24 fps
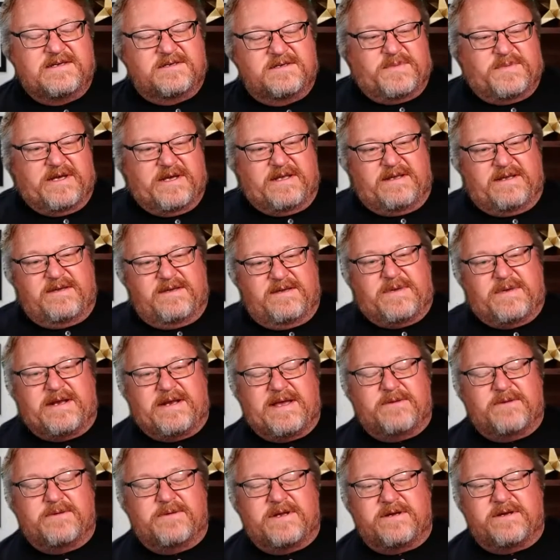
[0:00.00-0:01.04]
But I
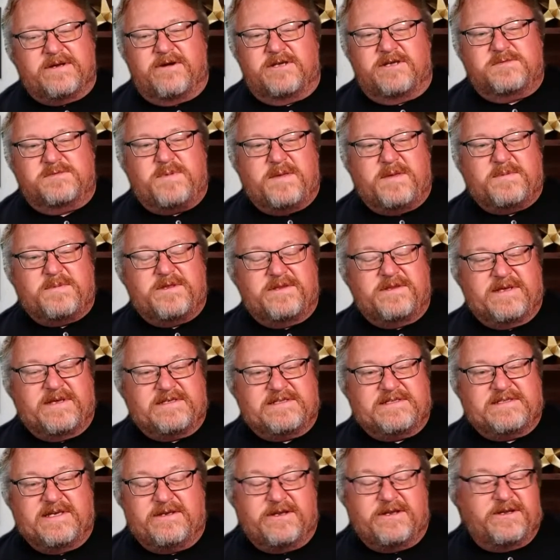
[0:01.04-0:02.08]
run across people, they
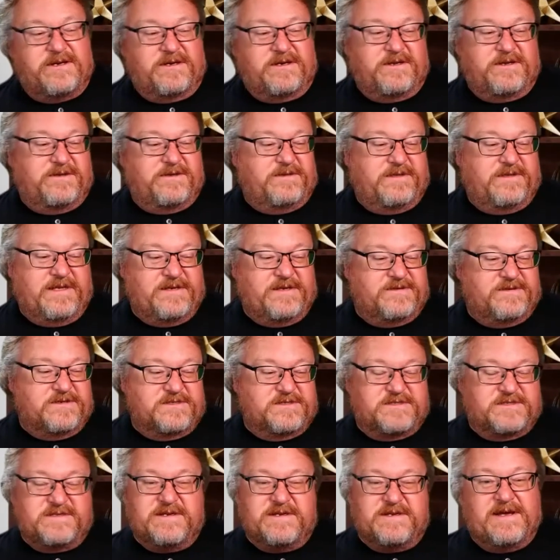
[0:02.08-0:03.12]
say, no,
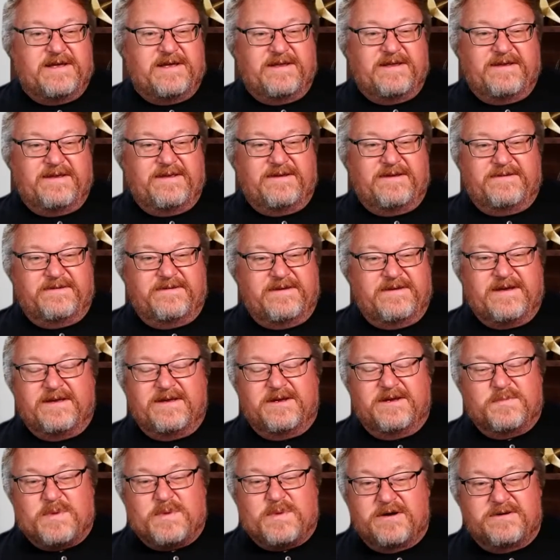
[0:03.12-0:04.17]
lender's not, you know, not your
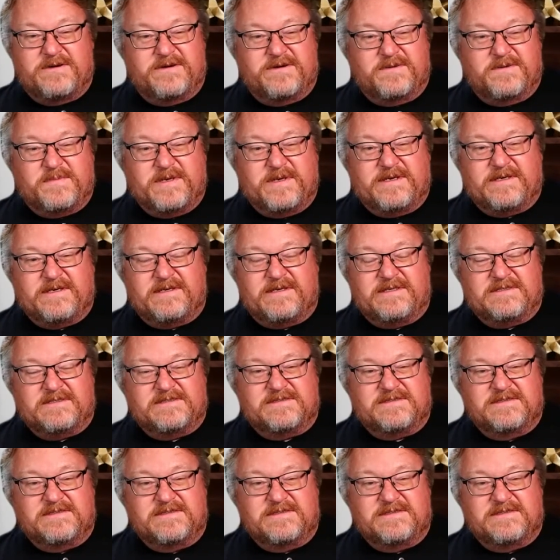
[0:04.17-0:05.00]
partner because